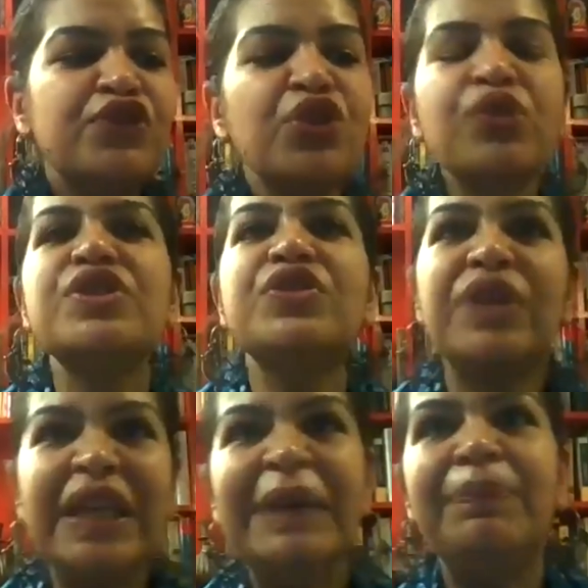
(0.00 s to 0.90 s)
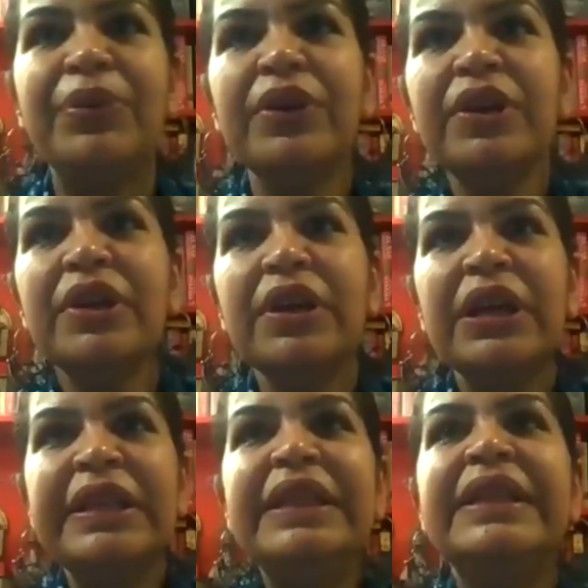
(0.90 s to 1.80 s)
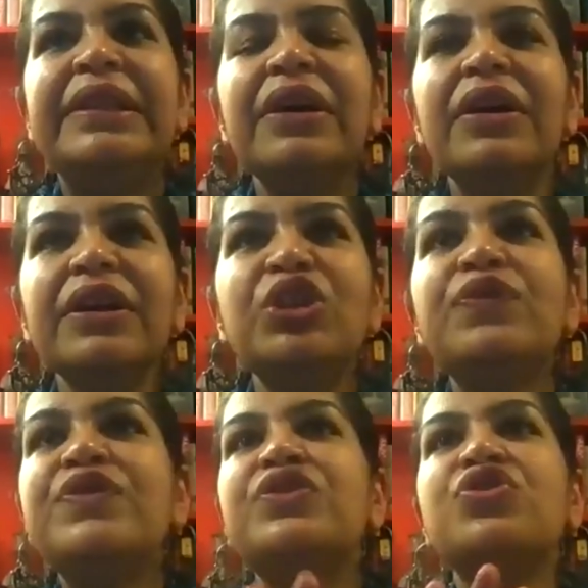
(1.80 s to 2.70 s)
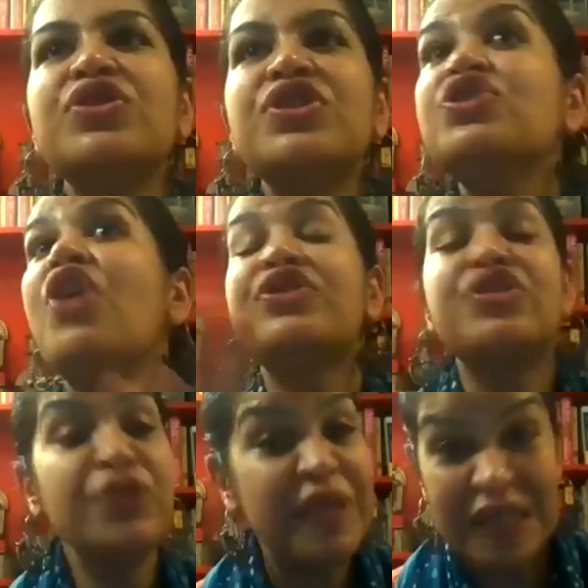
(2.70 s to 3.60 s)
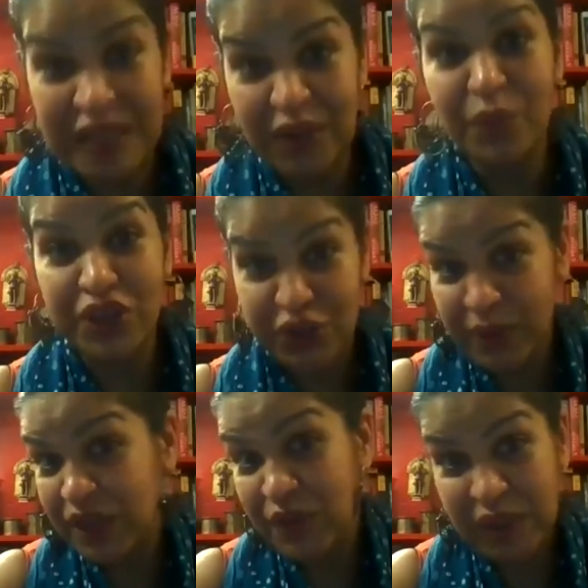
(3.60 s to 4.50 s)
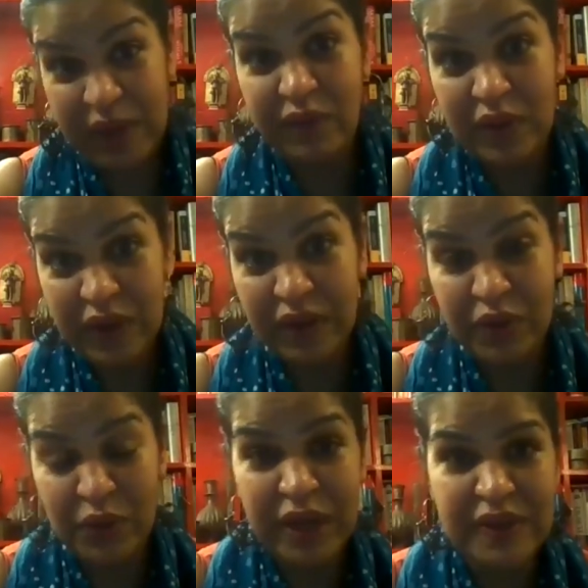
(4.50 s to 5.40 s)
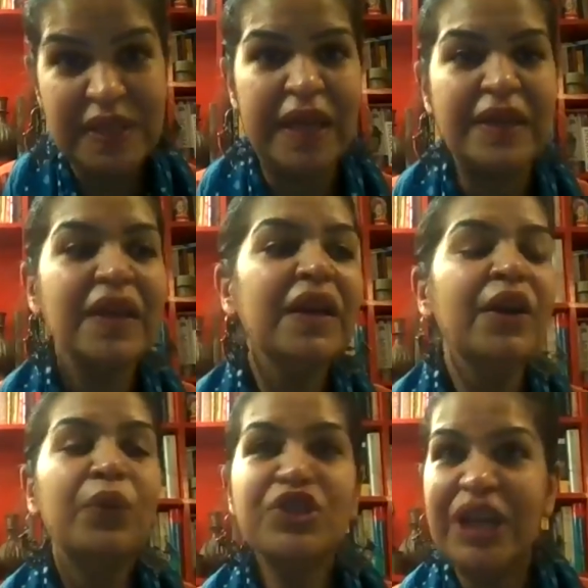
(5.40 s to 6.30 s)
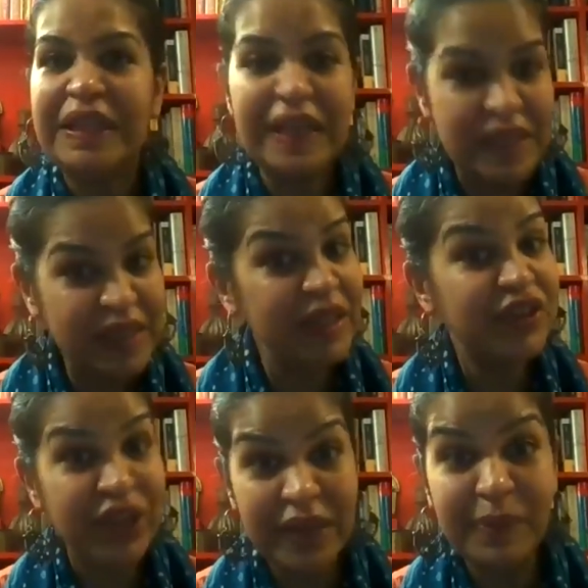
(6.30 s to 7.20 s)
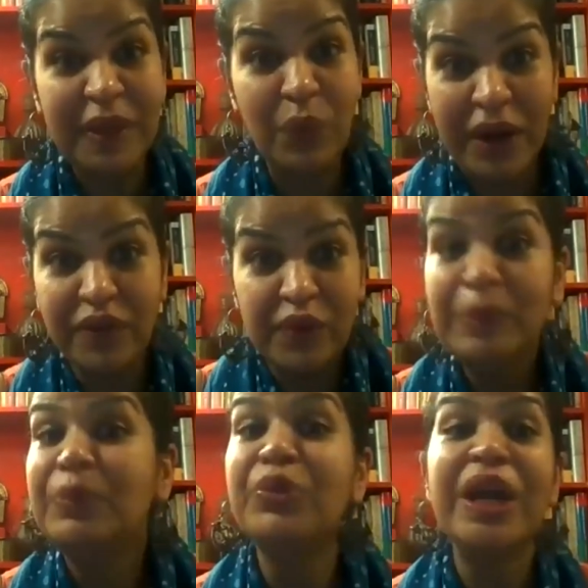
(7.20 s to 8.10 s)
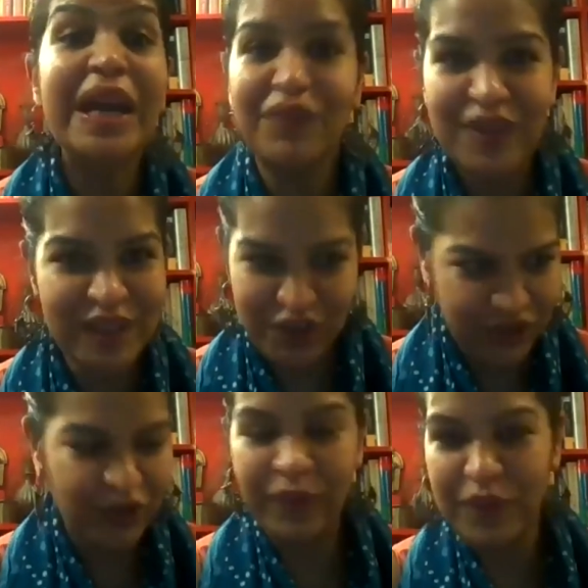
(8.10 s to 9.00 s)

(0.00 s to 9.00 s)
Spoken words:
you've chosen to keep you've chosen not to censor what your 22-year-old has said, which I think is an incredibly wonderful, brave decision.